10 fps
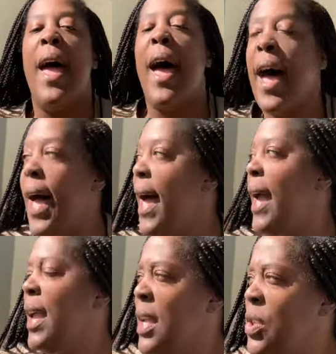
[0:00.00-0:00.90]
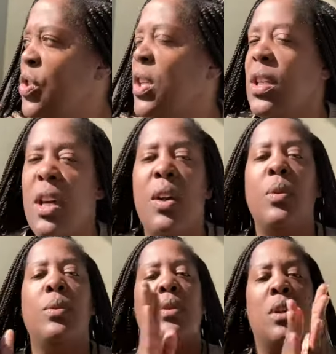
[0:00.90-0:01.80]
I-N-G-O.
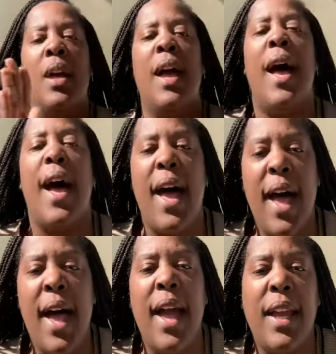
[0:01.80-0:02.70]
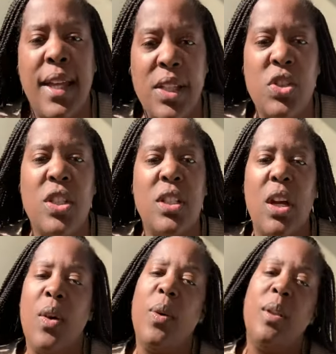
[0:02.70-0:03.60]
I-N-G-O
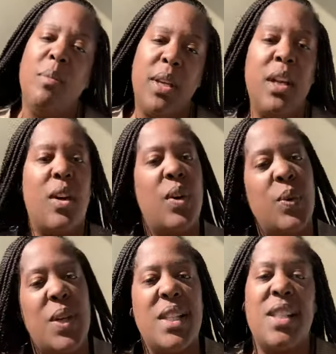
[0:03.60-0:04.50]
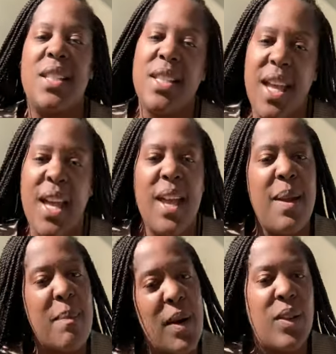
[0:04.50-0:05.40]
oh, oh, and Bingo was his
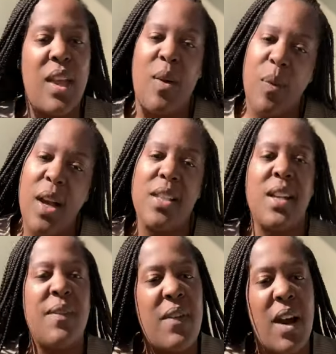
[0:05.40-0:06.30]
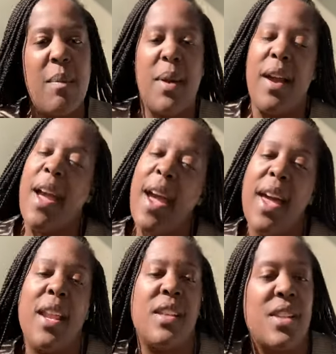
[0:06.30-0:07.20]
name, oh. That was a farmer, had
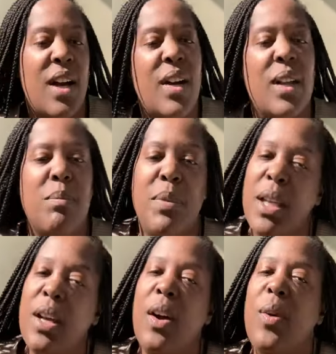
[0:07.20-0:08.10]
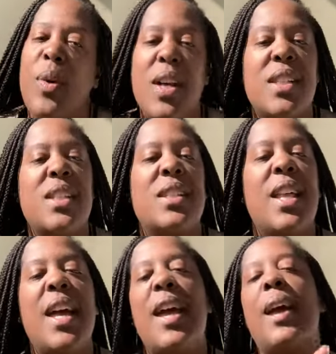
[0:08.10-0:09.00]
a dog, and Bingo was his
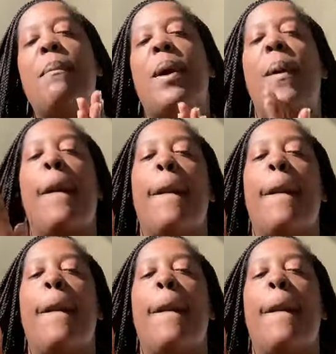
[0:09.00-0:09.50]
name, oh.